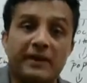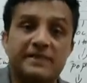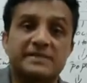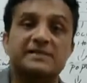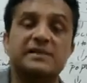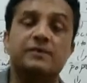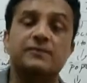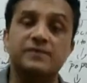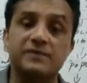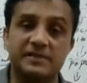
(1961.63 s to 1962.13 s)

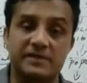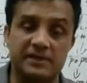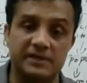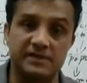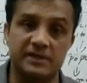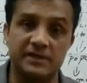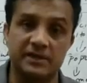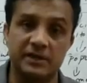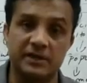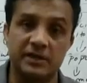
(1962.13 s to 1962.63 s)

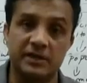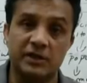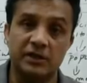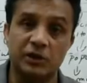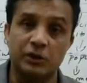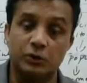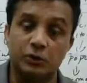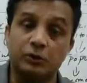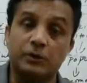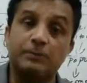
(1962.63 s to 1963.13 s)
services
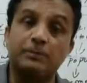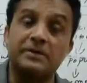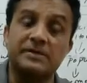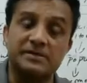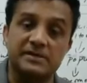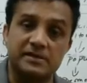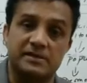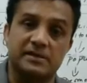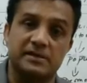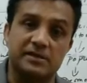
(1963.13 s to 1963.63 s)
to the
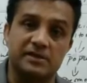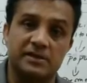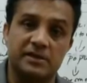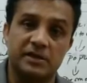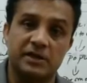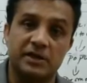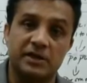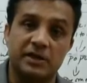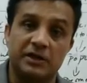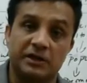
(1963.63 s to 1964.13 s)
businesses.